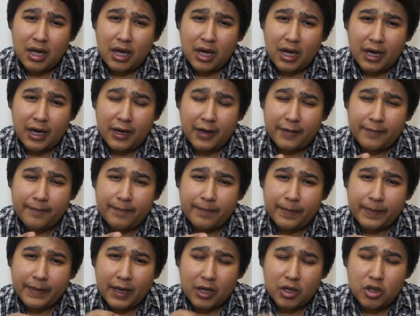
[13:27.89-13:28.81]
on
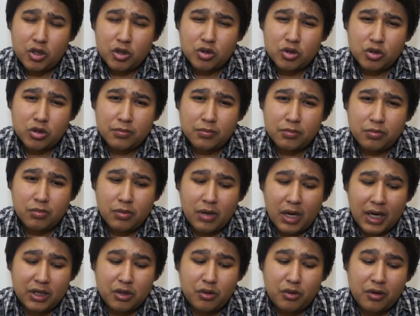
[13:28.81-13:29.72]
YouTube,
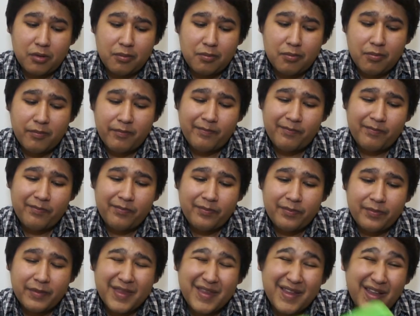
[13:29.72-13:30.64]

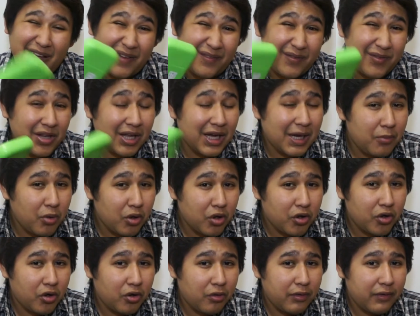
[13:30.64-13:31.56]
I feel like a more
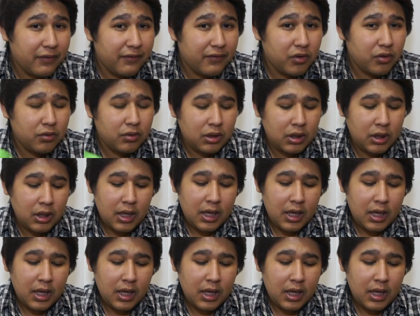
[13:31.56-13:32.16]
thorough review.